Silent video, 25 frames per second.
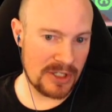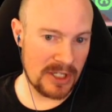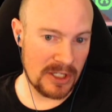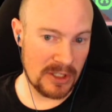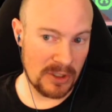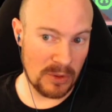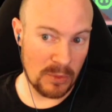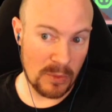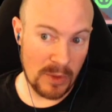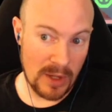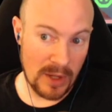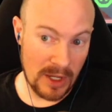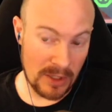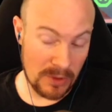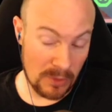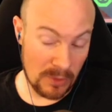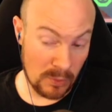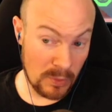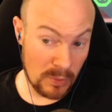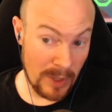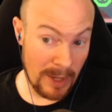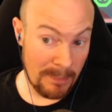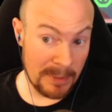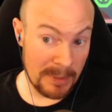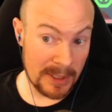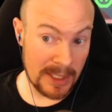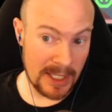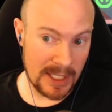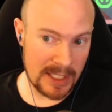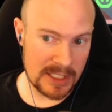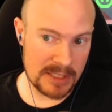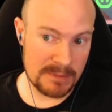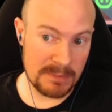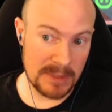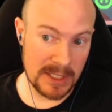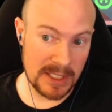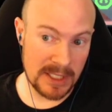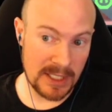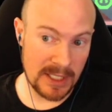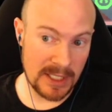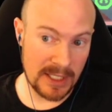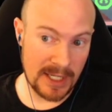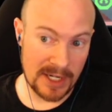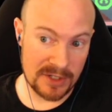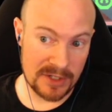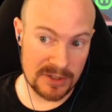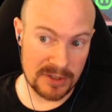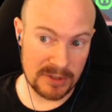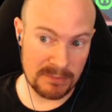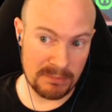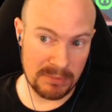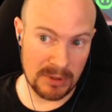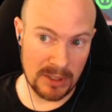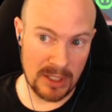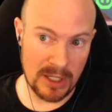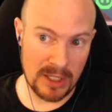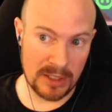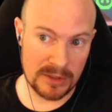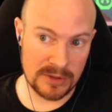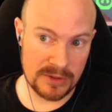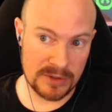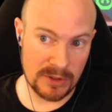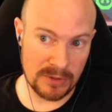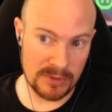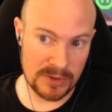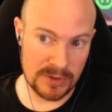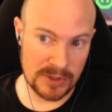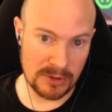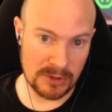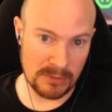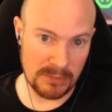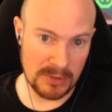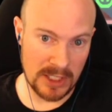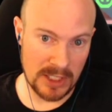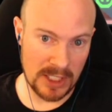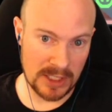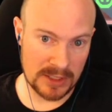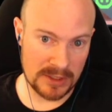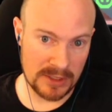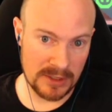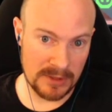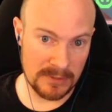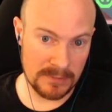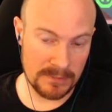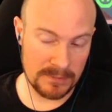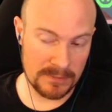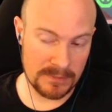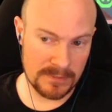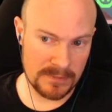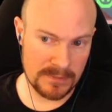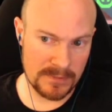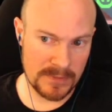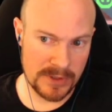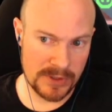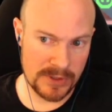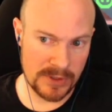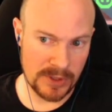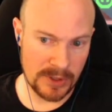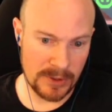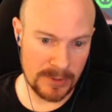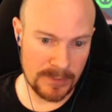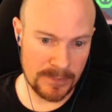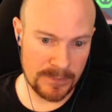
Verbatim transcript: a, a weapon ASB, it actually blocked, Zoltan Shield blocked it. So,